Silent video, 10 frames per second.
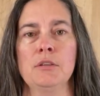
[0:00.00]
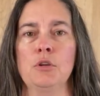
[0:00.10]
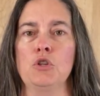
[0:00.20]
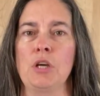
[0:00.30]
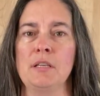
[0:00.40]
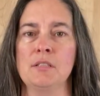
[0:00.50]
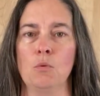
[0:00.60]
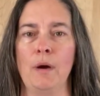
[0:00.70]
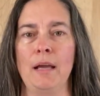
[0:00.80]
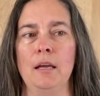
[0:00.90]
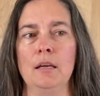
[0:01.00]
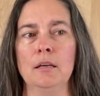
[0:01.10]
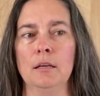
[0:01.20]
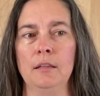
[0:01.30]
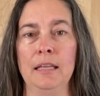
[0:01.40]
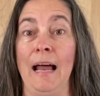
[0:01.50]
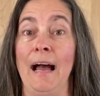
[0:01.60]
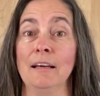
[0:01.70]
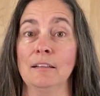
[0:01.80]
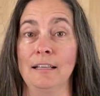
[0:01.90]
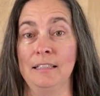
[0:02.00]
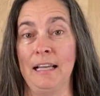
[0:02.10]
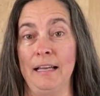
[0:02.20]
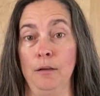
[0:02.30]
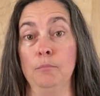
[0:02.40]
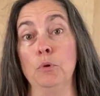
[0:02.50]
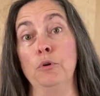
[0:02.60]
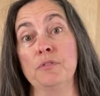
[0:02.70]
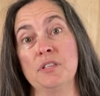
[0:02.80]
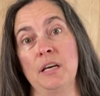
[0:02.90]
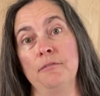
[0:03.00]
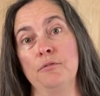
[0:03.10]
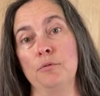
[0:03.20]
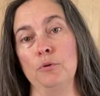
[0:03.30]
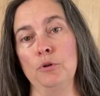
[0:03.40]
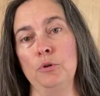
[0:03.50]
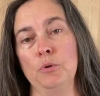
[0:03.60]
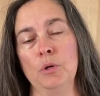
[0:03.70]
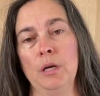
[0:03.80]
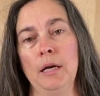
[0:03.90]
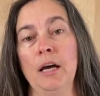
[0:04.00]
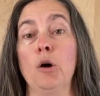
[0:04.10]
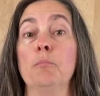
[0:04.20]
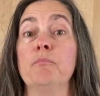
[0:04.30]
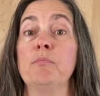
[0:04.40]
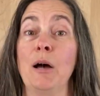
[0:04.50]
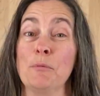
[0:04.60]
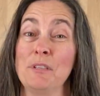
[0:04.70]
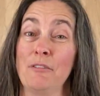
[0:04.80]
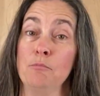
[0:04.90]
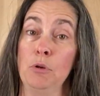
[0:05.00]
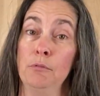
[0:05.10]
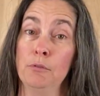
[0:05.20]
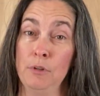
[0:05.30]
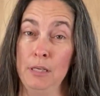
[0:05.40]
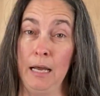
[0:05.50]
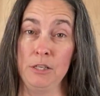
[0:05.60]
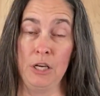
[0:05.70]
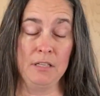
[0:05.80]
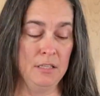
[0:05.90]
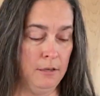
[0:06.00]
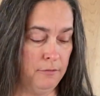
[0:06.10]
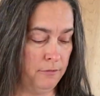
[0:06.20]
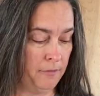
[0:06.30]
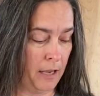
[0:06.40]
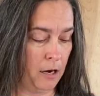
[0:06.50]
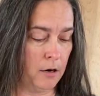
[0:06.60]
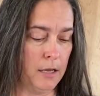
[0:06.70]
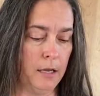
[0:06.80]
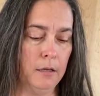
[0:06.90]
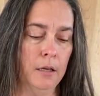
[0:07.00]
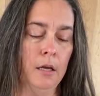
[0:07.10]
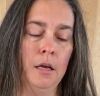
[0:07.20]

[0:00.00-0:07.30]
So just a way that I like to kind of move stuff through, help stuff move through the digestive area.